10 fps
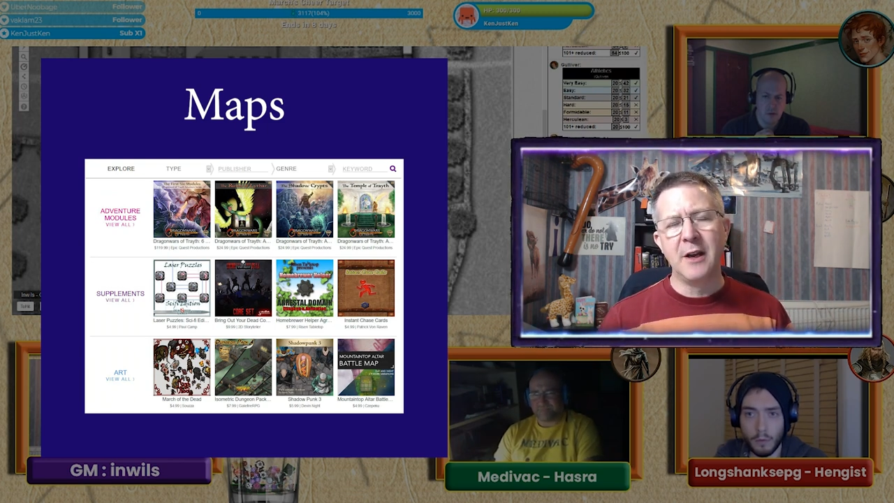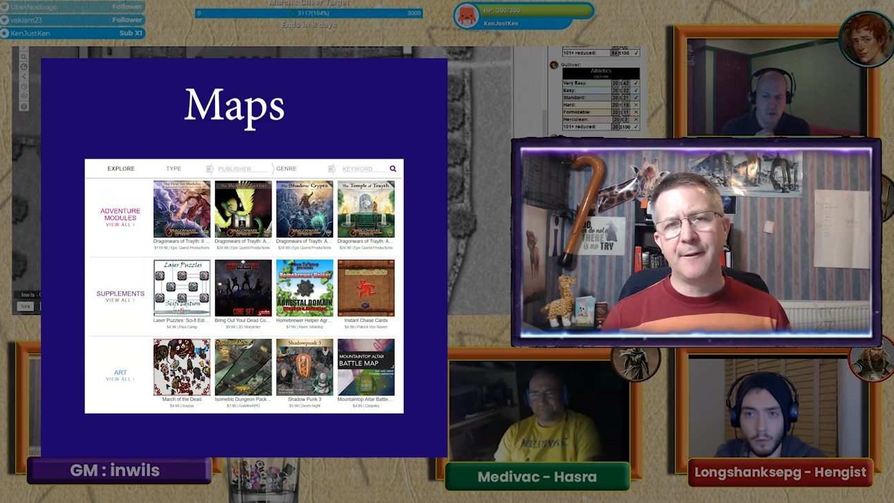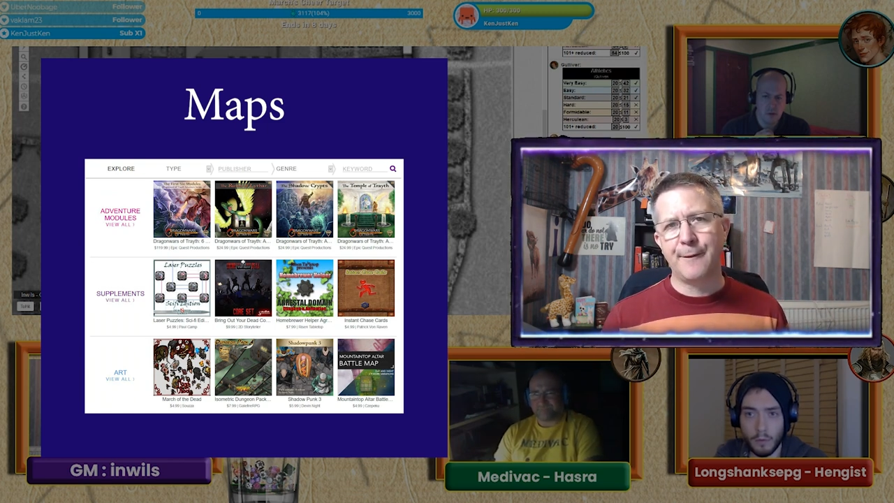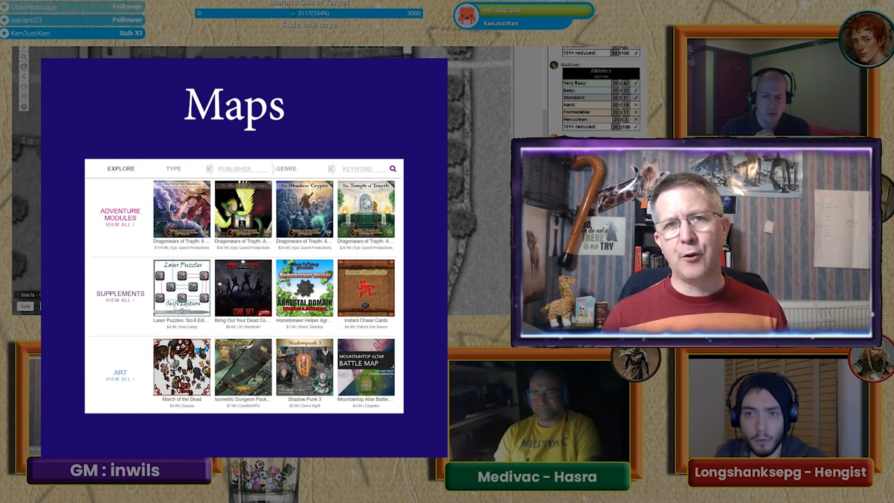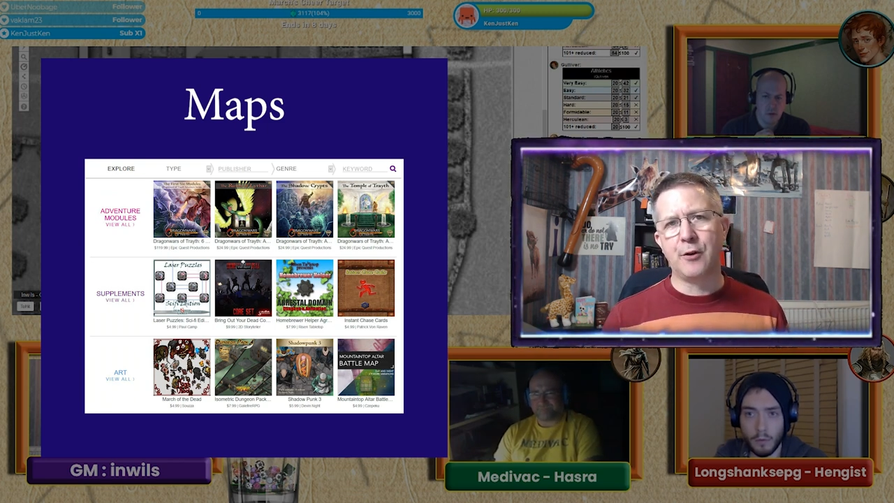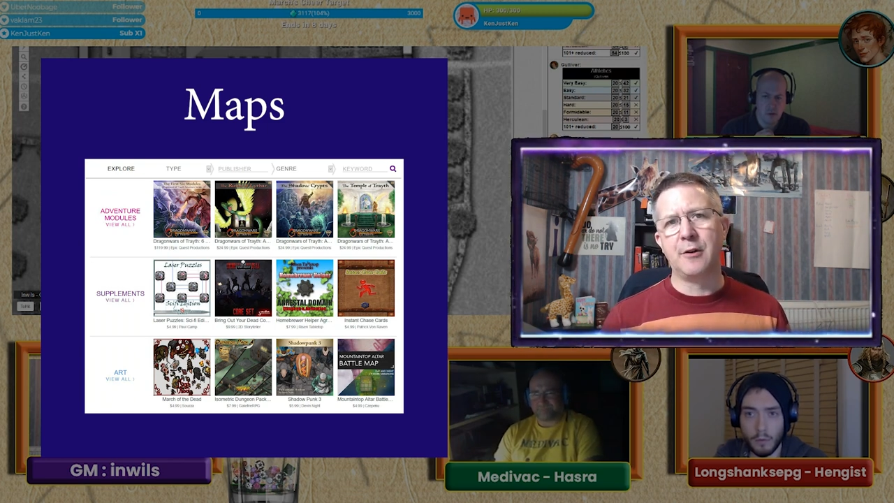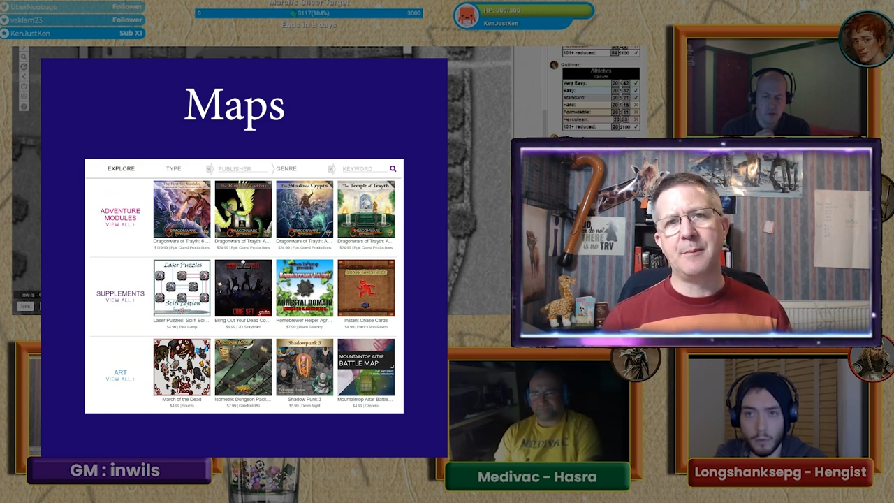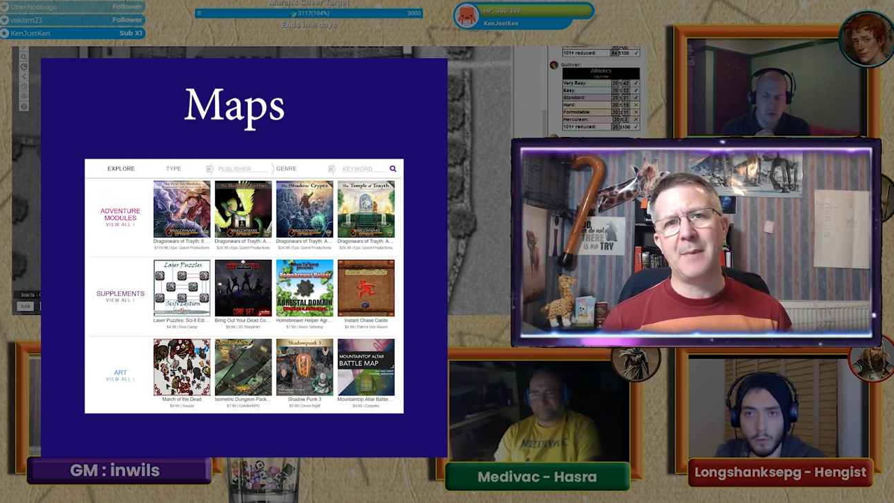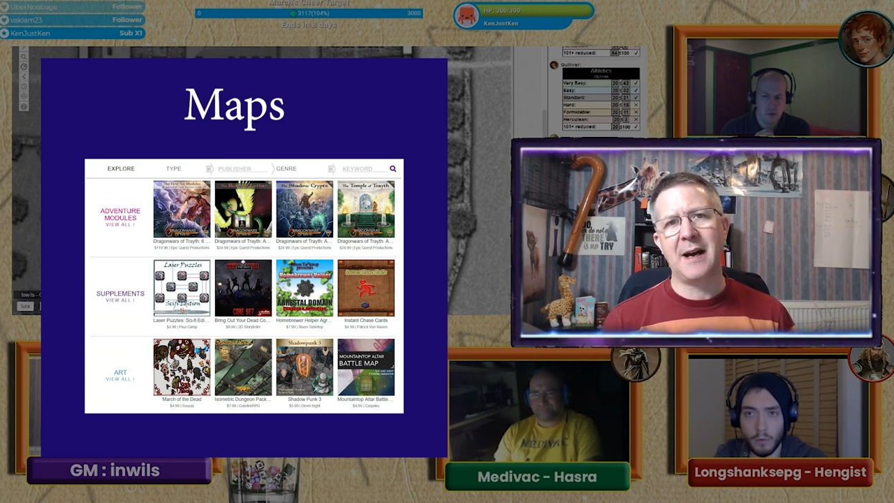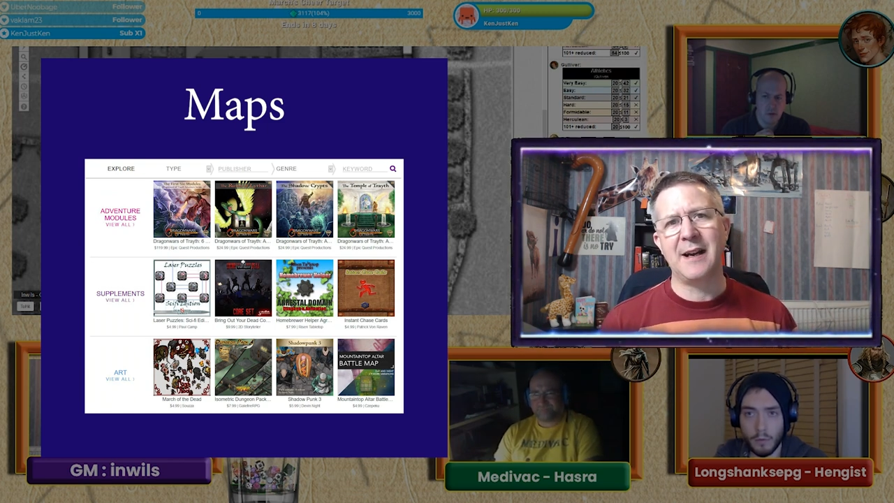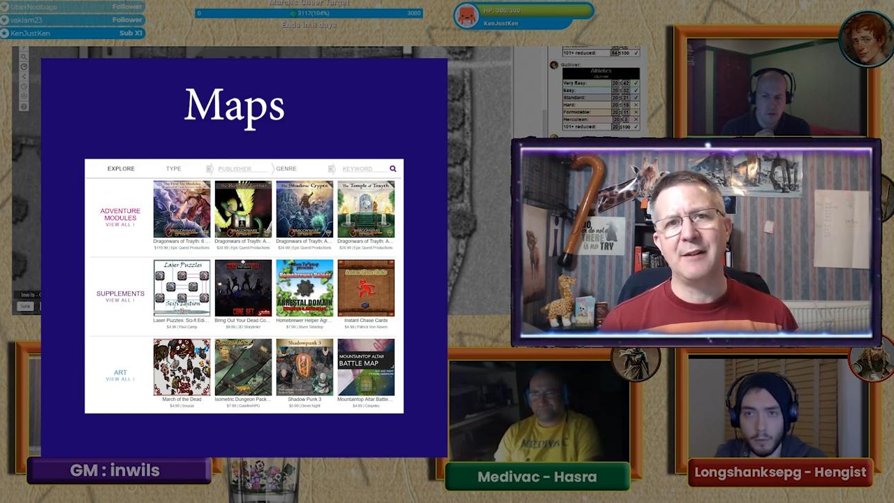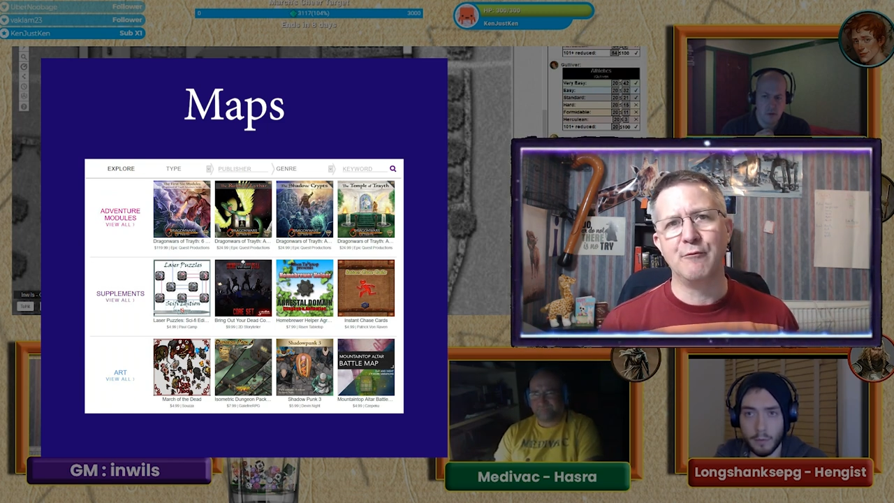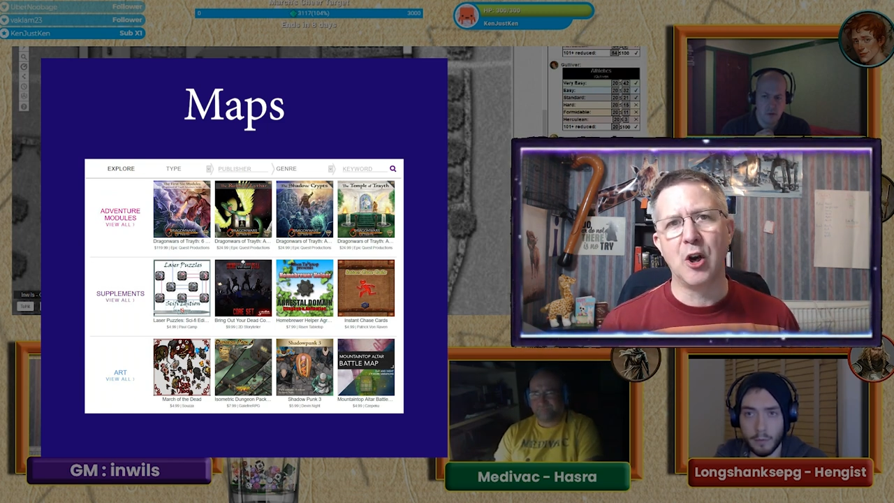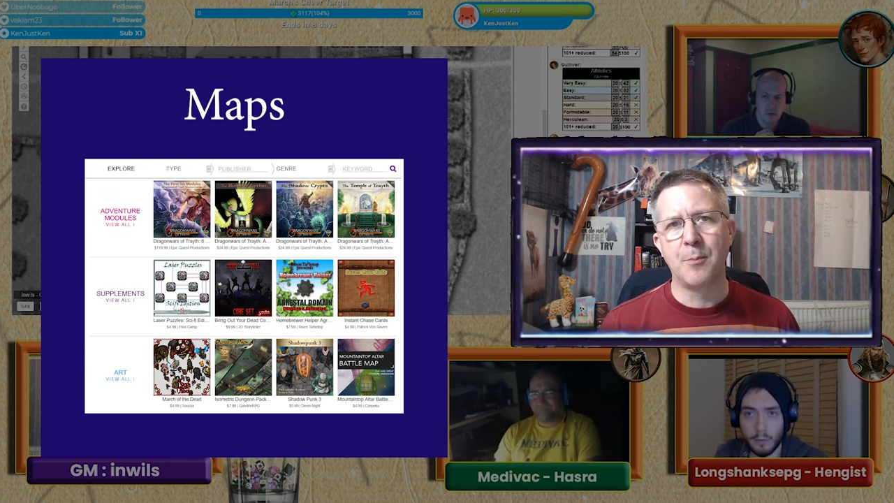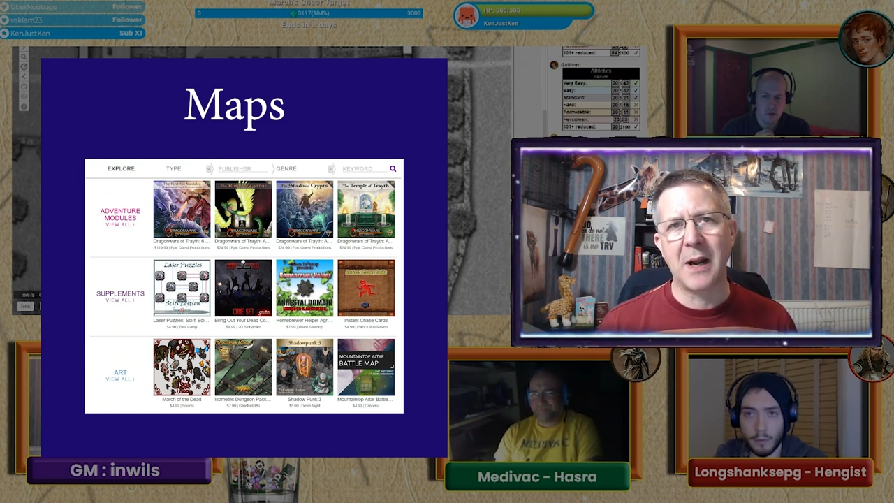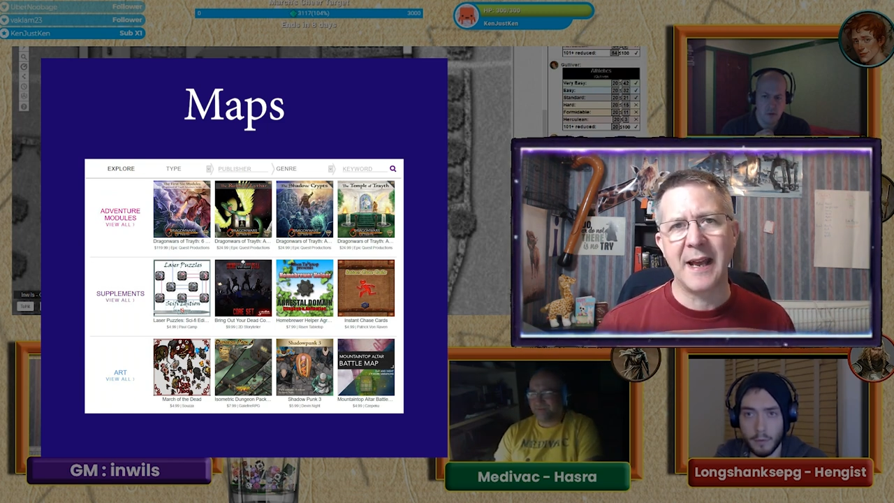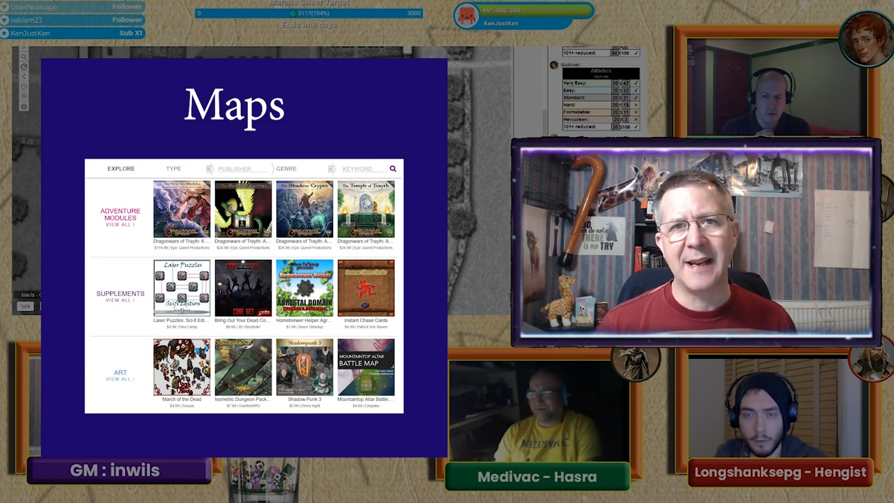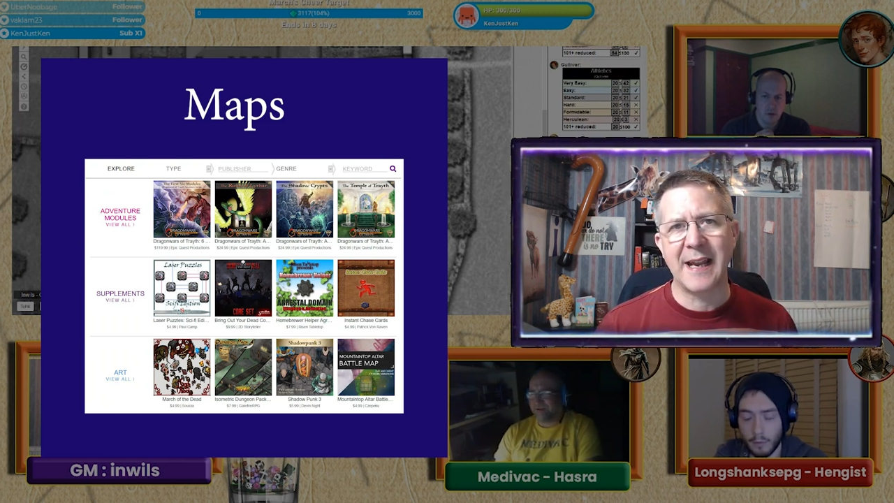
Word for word: for my role-playing